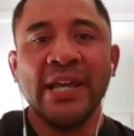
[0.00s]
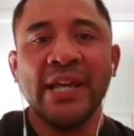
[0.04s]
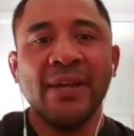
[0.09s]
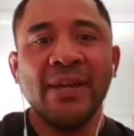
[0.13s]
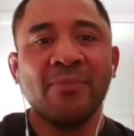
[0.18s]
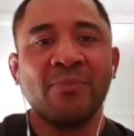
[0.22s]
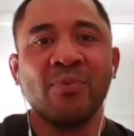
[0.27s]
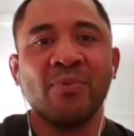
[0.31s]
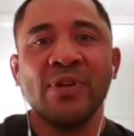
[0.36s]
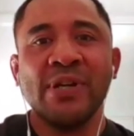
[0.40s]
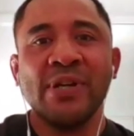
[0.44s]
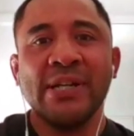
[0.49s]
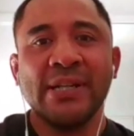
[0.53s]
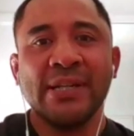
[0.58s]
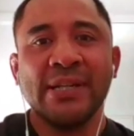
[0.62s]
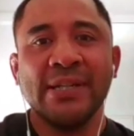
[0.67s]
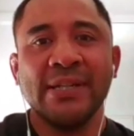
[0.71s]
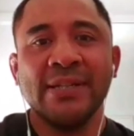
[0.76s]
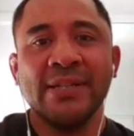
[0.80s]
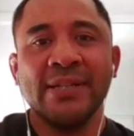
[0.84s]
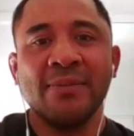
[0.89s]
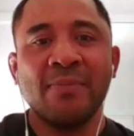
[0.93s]
and bred
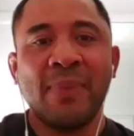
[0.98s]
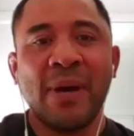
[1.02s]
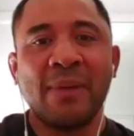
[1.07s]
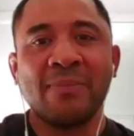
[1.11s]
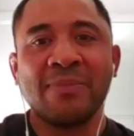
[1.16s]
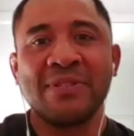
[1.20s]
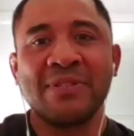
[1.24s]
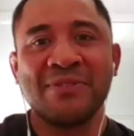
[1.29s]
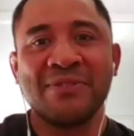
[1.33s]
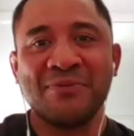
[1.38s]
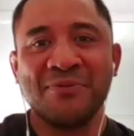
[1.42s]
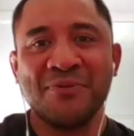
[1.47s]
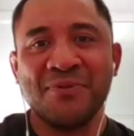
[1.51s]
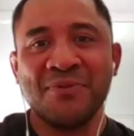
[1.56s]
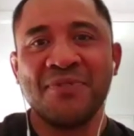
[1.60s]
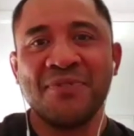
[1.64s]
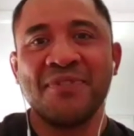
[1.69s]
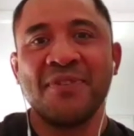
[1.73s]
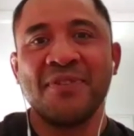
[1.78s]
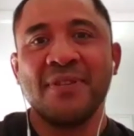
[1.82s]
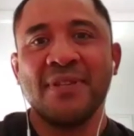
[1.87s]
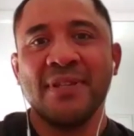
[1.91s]
in Palmerston
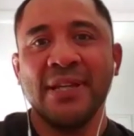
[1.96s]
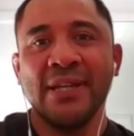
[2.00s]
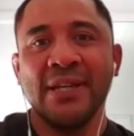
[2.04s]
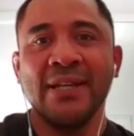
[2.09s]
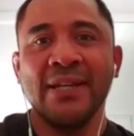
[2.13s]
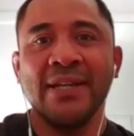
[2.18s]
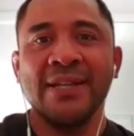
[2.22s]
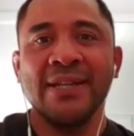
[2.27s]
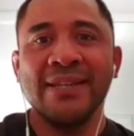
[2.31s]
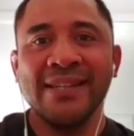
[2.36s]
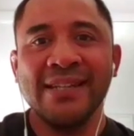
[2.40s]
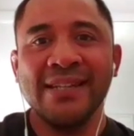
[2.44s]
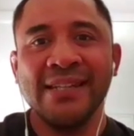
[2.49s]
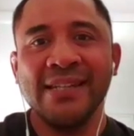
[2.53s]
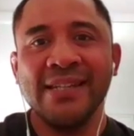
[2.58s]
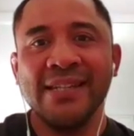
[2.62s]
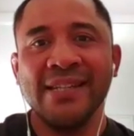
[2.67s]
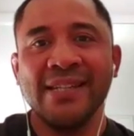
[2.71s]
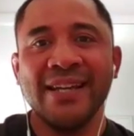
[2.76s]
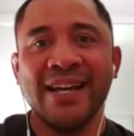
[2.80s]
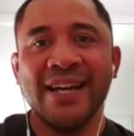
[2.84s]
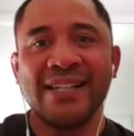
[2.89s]
North in
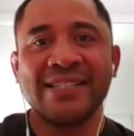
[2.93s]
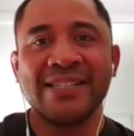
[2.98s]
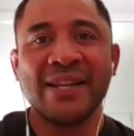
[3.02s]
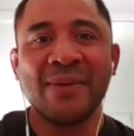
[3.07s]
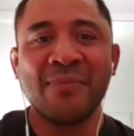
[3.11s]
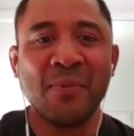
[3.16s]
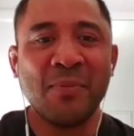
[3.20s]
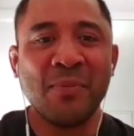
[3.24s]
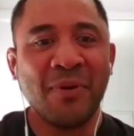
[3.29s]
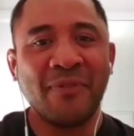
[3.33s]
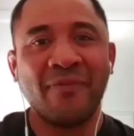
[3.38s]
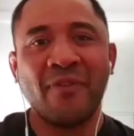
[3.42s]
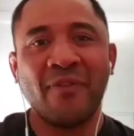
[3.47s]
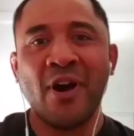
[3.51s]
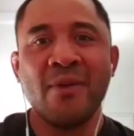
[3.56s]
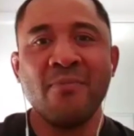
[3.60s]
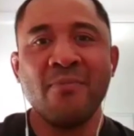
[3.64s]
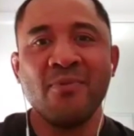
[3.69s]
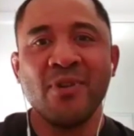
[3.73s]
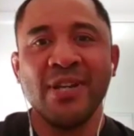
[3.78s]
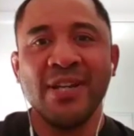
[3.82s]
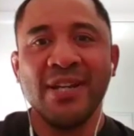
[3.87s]
the suburb of
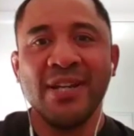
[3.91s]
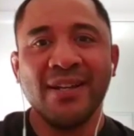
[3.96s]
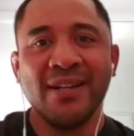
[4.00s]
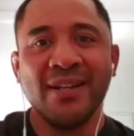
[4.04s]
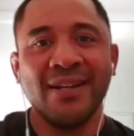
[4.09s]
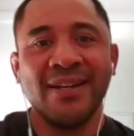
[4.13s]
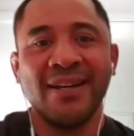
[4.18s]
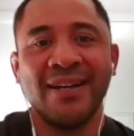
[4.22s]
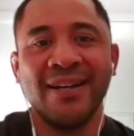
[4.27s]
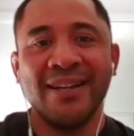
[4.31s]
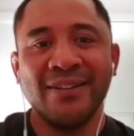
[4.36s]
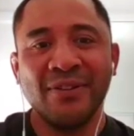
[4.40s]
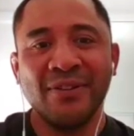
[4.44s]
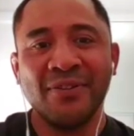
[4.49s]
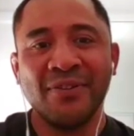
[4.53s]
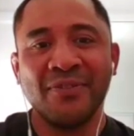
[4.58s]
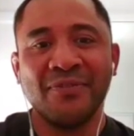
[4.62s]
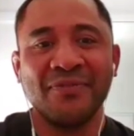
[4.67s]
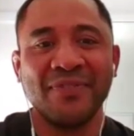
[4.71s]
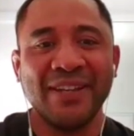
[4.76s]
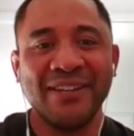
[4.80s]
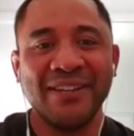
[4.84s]
Highbury. A lot
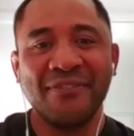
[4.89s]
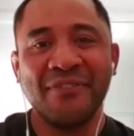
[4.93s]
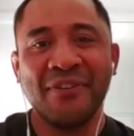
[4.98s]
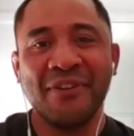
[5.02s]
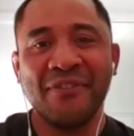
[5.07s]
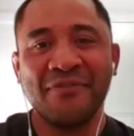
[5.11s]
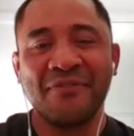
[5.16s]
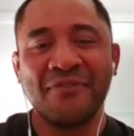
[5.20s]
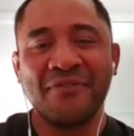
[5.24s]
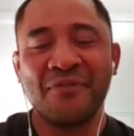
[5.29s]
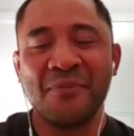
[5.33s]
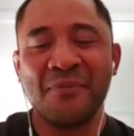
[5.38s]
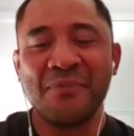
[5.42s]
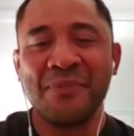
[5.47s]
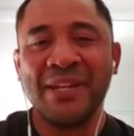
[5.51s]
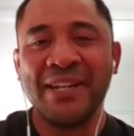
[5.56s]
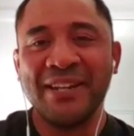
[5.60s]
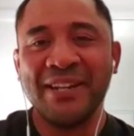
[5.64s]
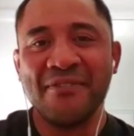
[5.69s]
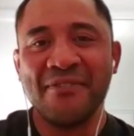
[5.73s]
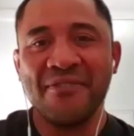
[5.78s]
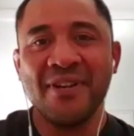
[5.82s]
of, if you're from
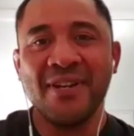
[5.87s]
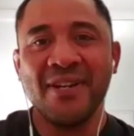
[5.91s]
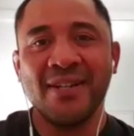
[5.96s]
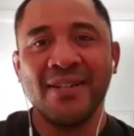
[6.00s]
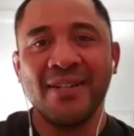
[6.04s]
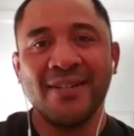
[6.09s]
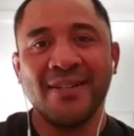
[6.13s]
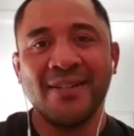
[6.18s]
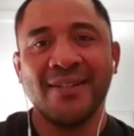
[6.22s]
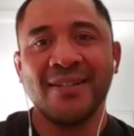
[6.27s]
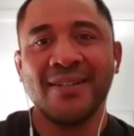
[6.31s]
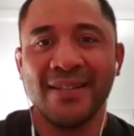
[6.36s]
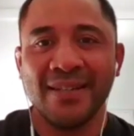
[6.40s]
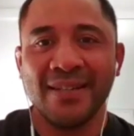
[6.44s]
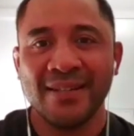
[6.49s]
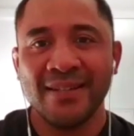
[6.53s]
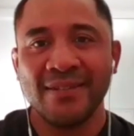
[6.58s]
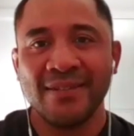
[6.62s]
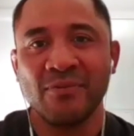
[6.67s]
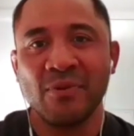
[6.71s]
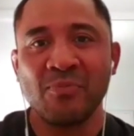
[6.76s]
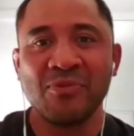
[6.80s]
that area,
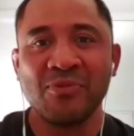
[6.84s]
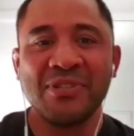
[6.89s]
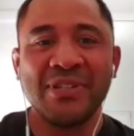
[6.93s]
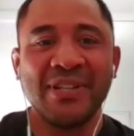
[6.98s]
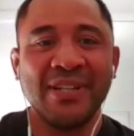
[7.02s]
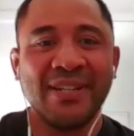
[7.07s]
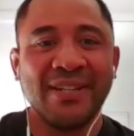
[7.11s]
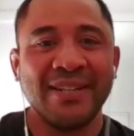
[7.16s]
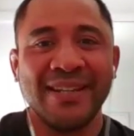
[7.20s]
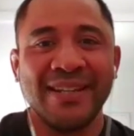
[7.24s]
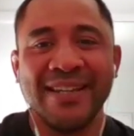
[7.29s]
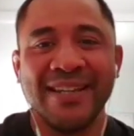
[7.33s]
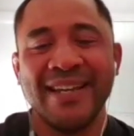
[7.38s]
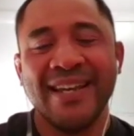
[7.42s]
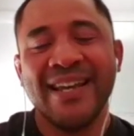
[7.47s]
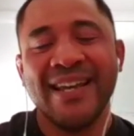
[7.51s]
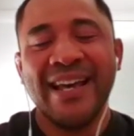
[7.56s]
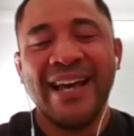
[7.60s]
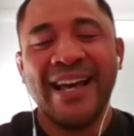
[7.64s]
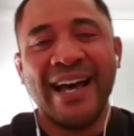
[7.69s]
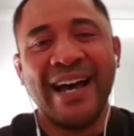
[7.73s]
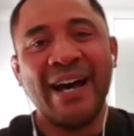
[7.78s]
represent.
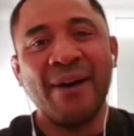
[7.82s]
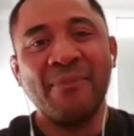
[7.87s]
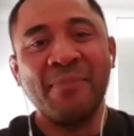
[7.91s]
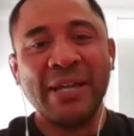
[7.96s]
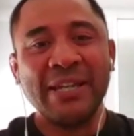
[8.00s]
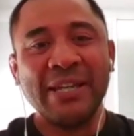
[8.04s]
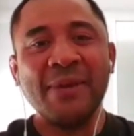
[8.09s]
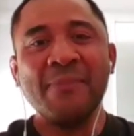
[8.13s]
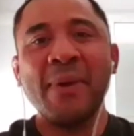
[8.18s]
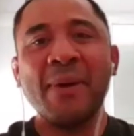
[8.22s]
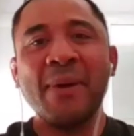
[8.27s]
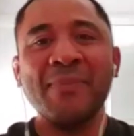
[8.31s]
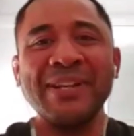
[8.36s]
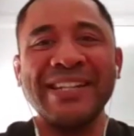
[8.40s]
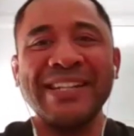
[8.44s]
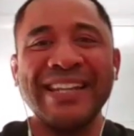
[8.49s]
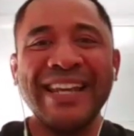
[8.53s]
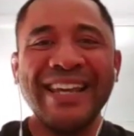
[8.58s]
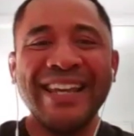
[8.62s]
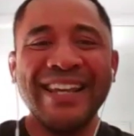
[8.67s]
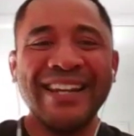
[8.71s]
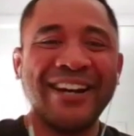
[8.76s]
But your mum
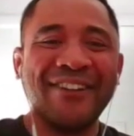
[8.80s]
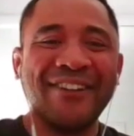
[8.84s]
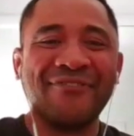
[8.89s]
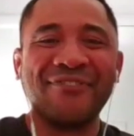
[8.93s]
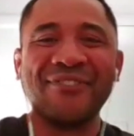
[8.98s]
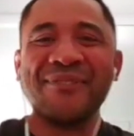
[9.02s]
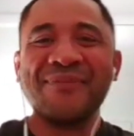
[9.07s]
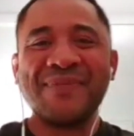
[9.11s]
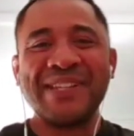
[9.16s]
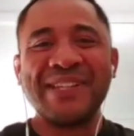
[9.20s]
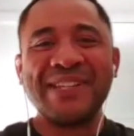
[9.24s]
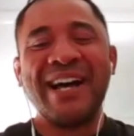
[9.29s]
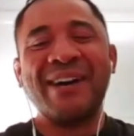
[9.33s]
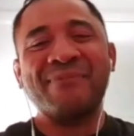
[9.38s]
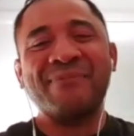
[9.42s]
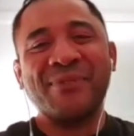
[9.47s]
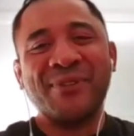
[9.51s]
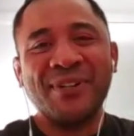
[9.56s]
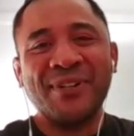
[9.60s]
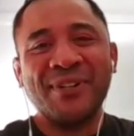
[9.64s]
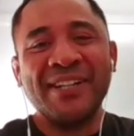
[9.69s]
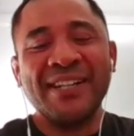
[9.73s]
and dad are from
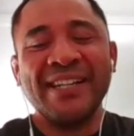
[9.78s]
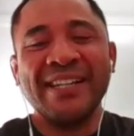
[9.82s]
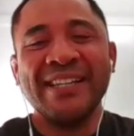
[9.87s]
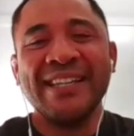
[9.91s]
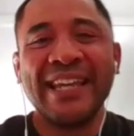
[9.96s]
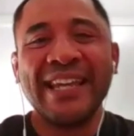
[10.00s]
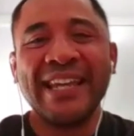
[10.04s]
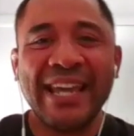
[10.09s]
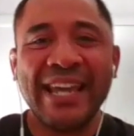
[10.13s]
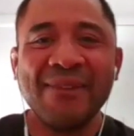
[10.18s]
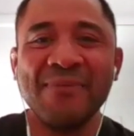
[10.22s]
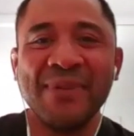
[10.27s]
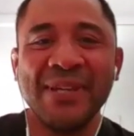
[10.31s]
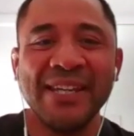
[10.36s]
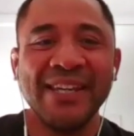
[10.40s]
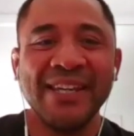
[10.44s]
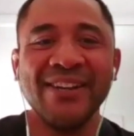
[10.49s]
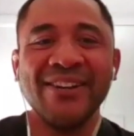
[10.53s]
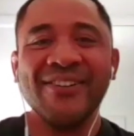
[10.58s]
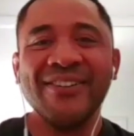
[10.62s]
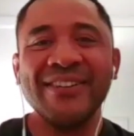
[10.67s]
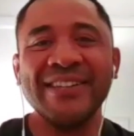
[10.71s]
Samoa. They came
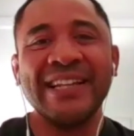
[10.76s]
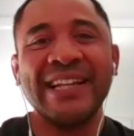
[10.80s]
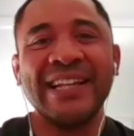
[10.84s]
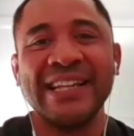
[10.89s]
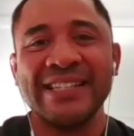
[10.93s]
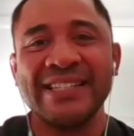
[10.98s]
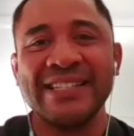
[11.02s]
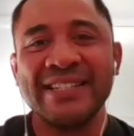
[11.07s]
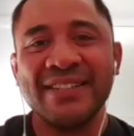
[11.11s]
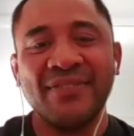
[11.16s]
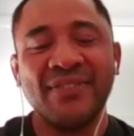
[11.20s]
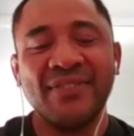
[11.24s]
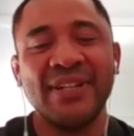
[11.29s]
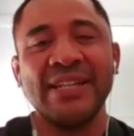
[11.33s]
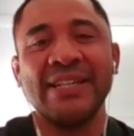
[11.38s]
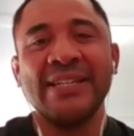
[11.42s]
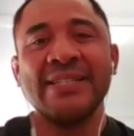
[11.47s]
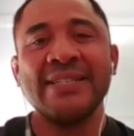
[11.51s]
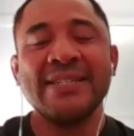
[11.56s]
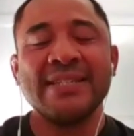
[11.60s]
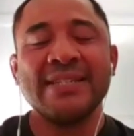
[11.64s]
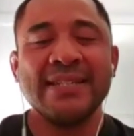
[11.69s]
here in the late
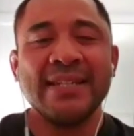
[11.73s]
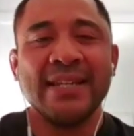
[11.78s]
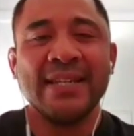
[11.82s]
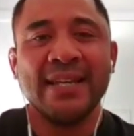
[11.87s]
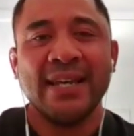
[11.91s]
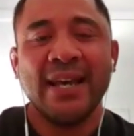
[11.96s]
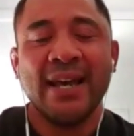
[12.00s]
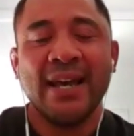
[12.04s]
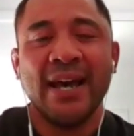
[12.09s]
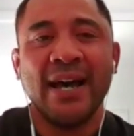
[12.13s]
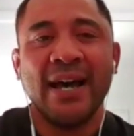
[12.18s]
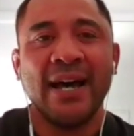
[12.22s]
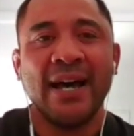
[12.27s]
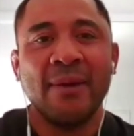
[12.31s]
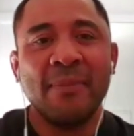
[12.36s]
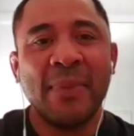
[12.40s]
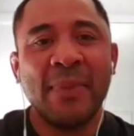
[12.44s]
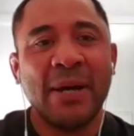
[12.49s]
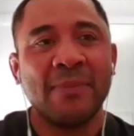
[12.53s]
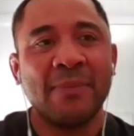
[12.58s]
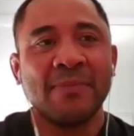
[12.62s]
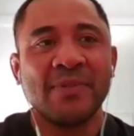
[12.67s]
70s.
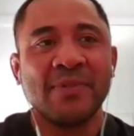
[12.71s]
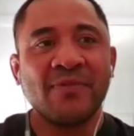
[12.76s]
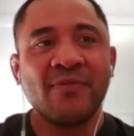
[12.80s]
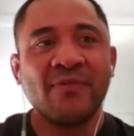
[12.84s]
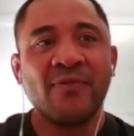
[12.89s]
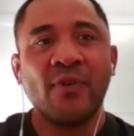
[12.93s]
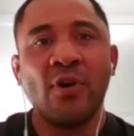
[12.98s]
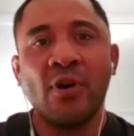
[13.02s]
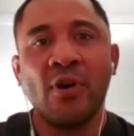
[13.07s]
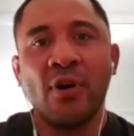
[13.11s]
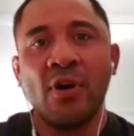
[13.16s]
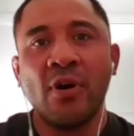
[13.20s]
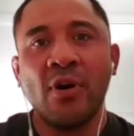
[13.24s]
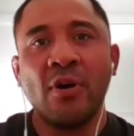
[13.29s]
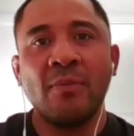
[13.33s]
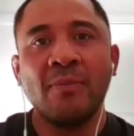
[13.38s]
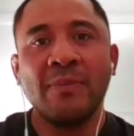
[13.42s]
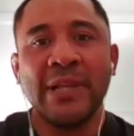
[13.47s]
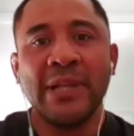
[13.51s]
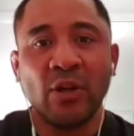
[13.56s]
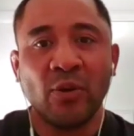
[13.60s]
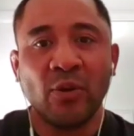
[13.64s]
Mum's
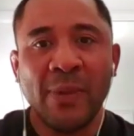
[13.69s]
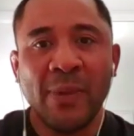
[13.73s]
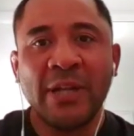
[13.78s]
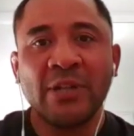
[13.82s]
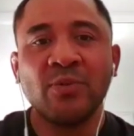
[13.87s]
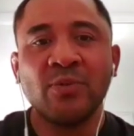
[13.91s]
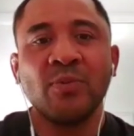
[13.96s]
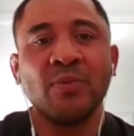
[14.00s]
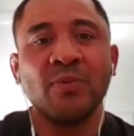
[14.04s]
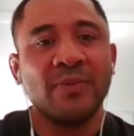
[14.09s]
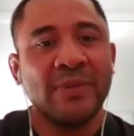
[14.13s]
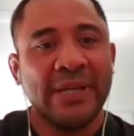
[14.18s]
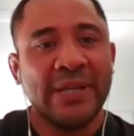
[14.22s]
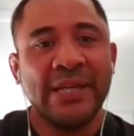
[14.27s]
from Lalomanu